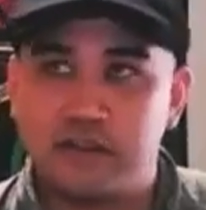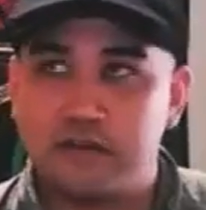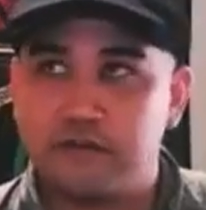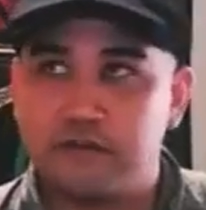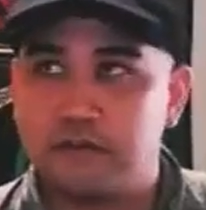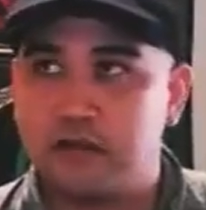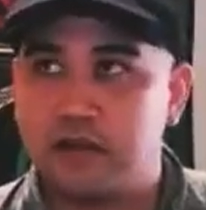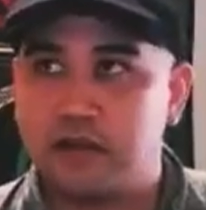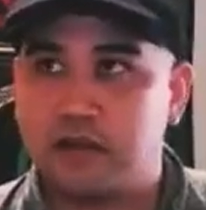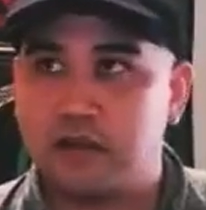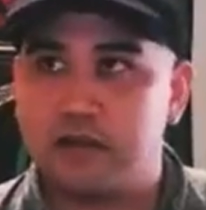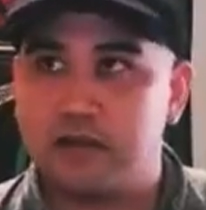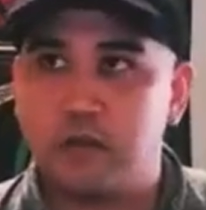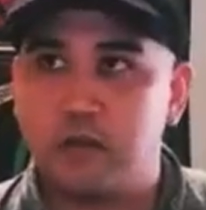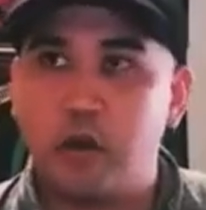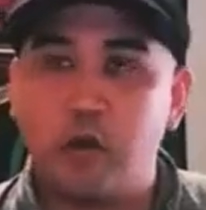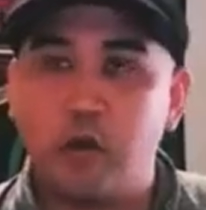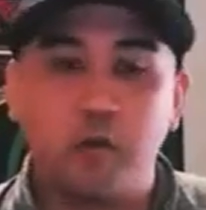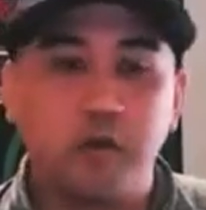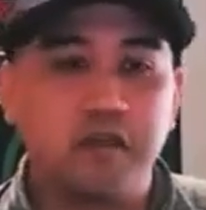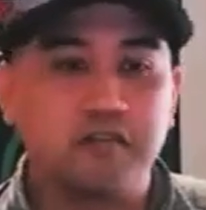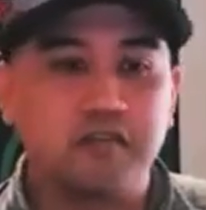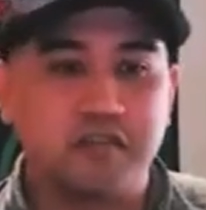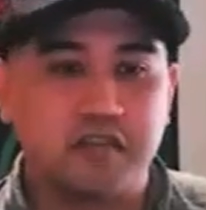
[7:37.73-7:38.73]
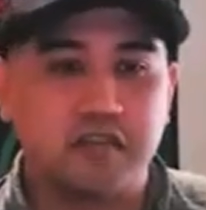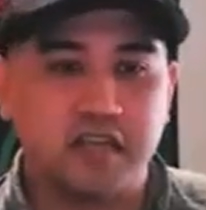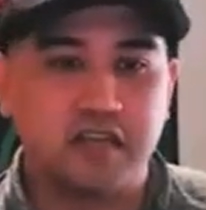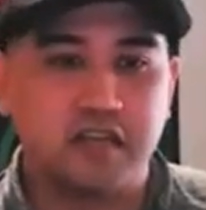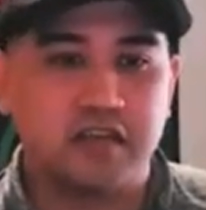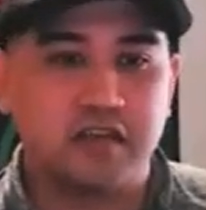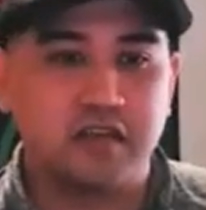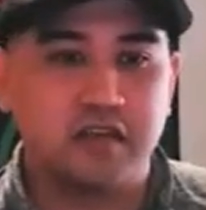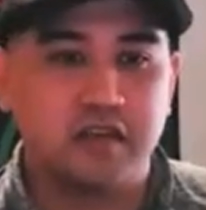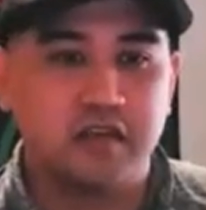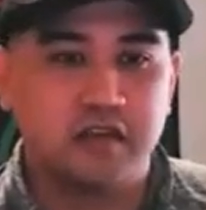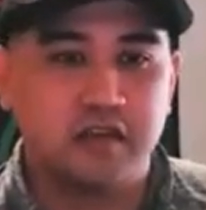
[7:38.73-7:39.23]
I feel like I'm always
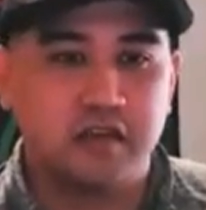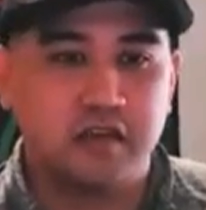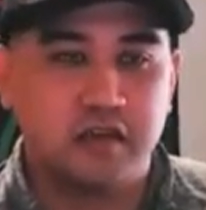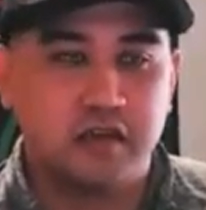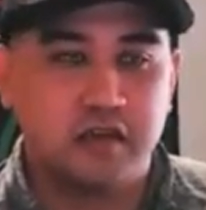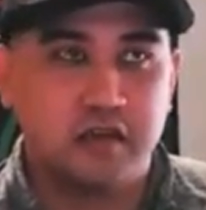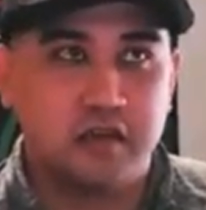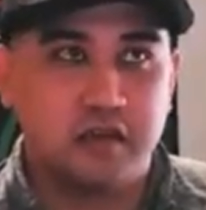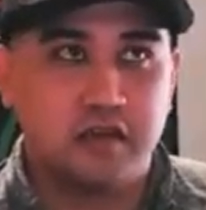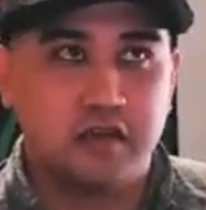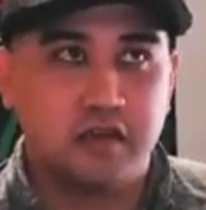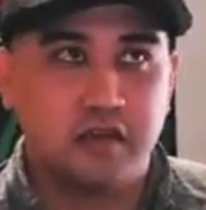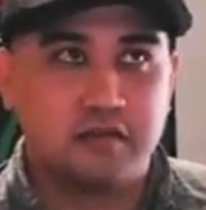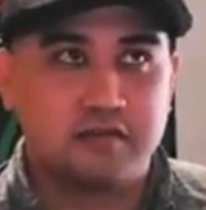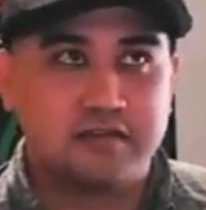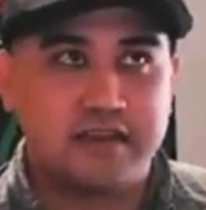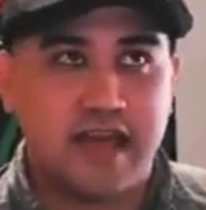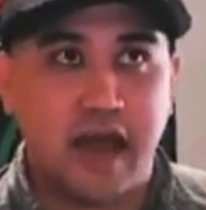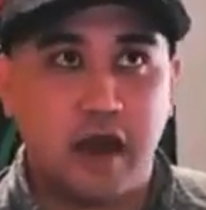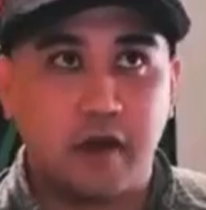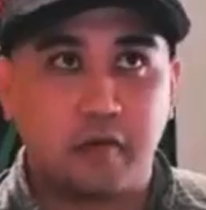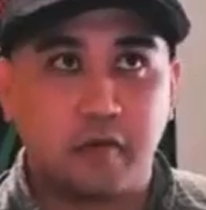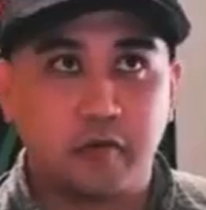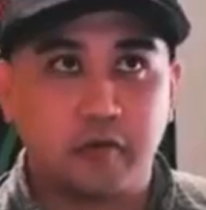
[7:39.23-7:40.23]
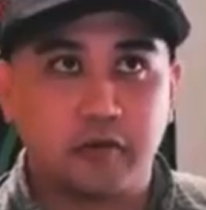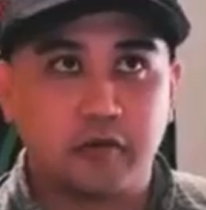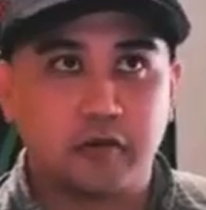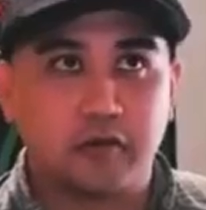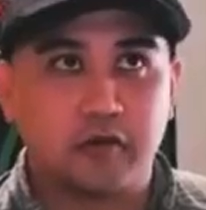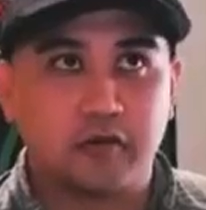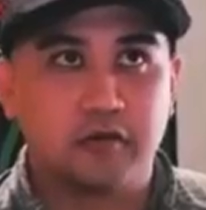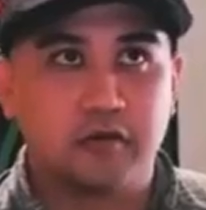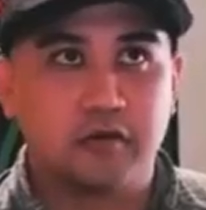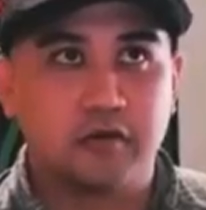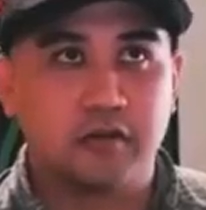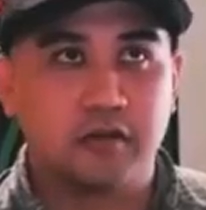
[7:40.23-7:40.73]
in
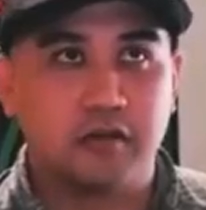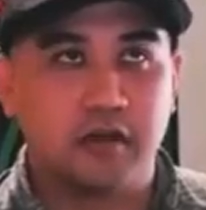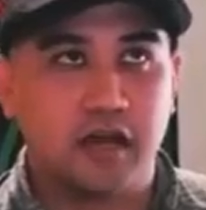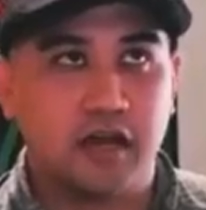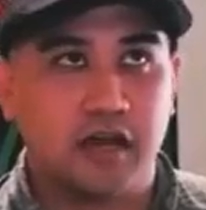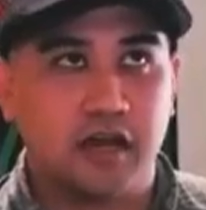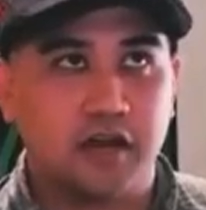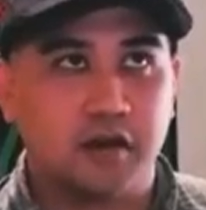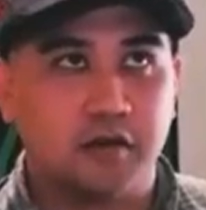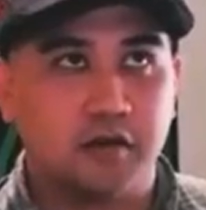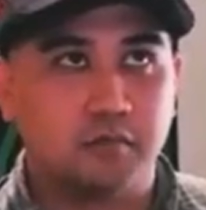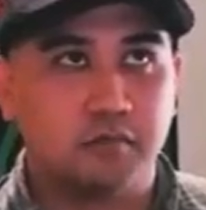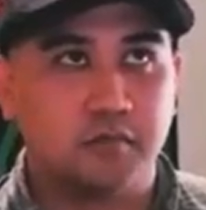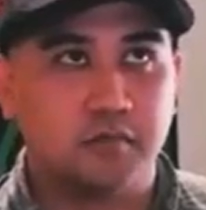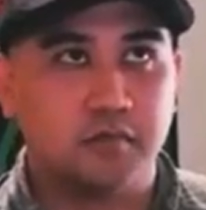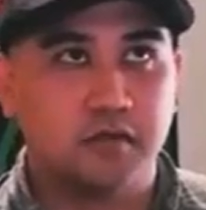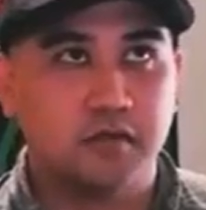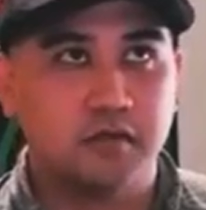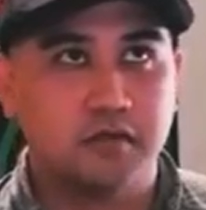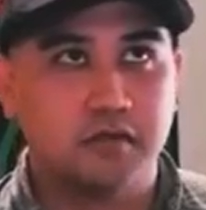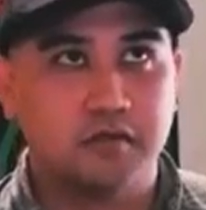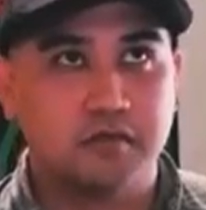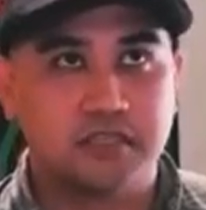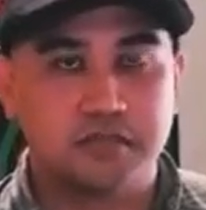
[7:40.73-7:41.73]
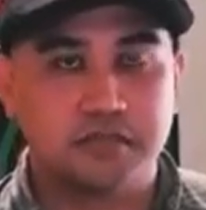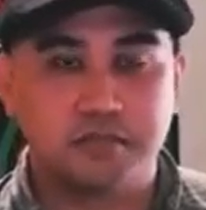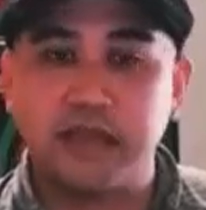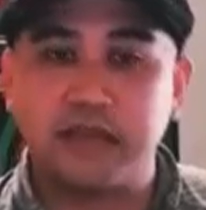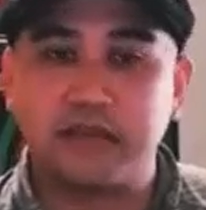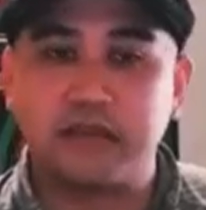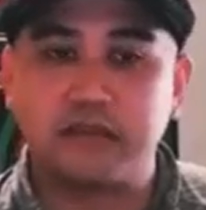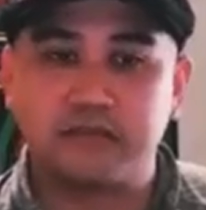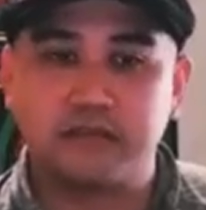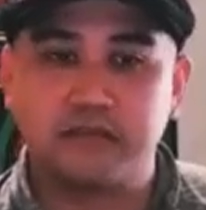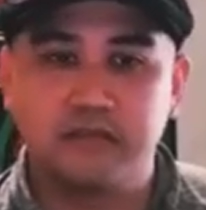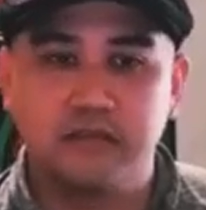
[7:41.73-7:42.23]
Tower
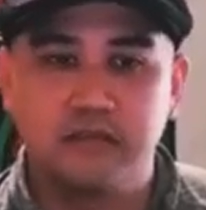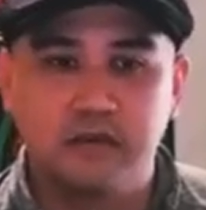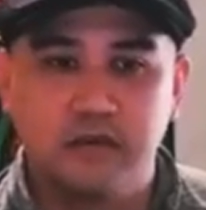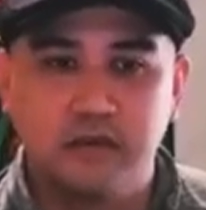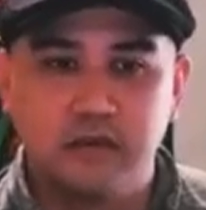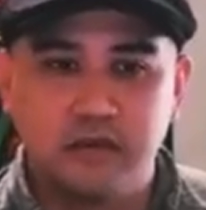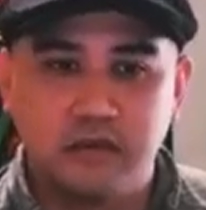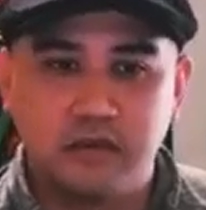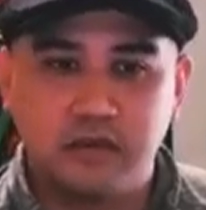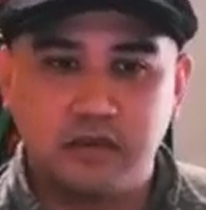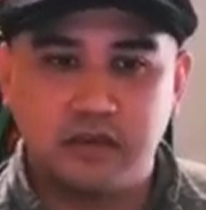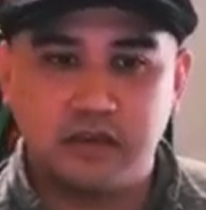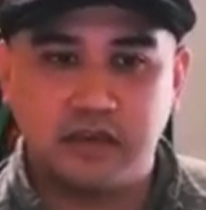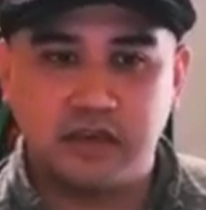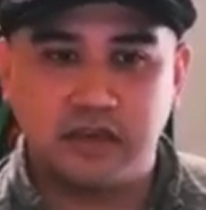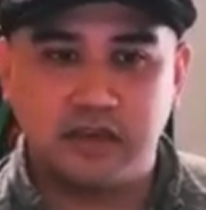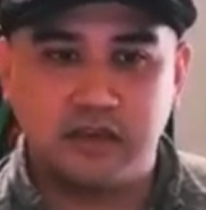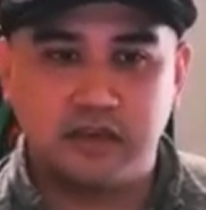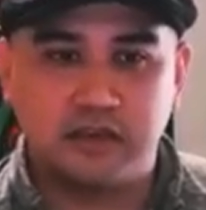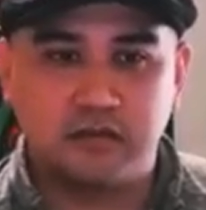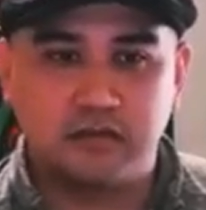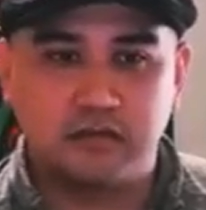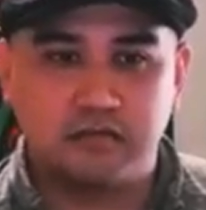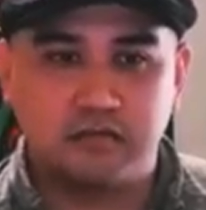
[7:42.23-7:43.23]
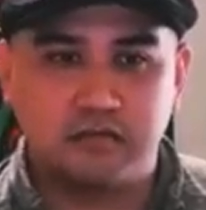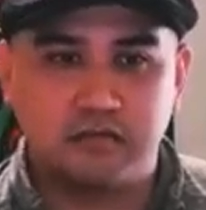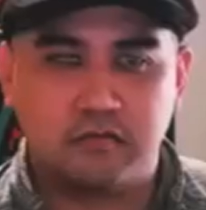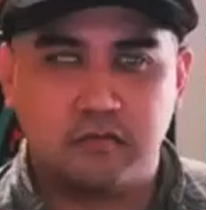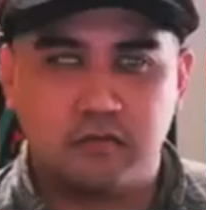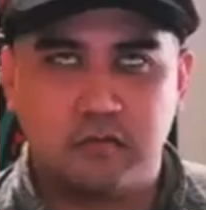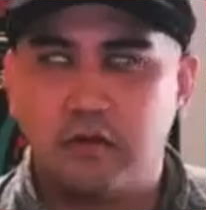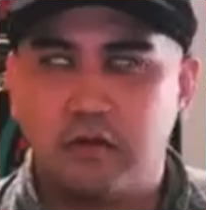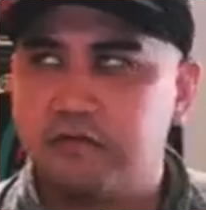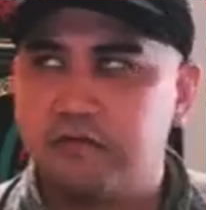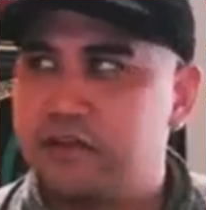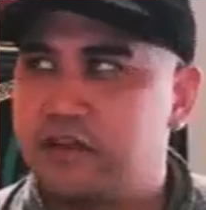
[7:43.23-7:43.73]
space, and
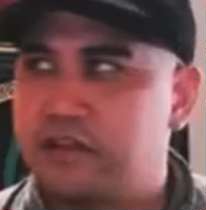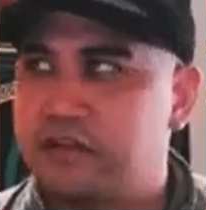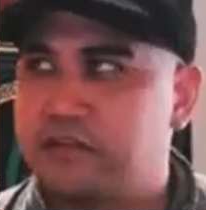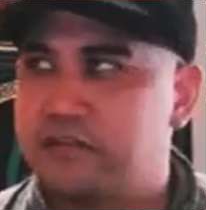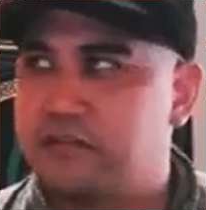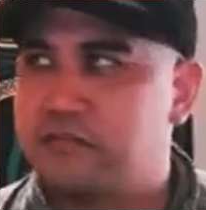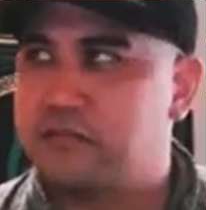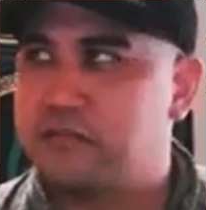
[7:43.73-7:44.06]
hopefully that doesn't mean